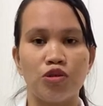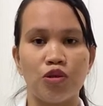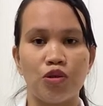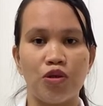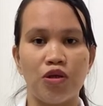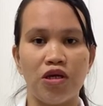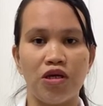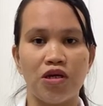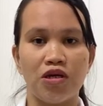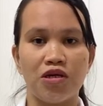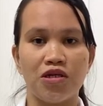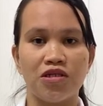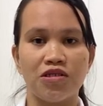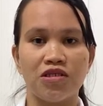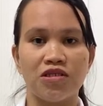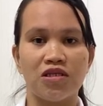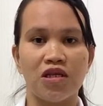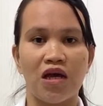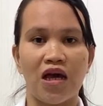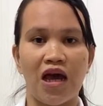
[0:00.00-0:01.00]
2 years
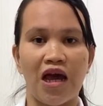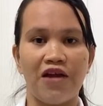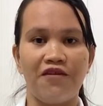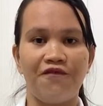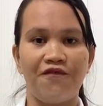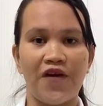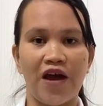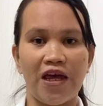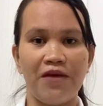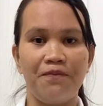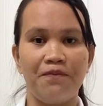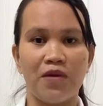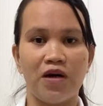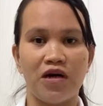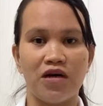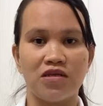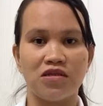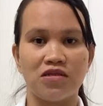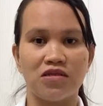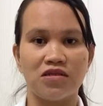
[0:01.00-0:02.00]
and 5
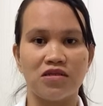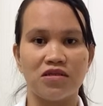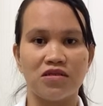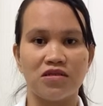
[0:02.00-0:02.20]
months.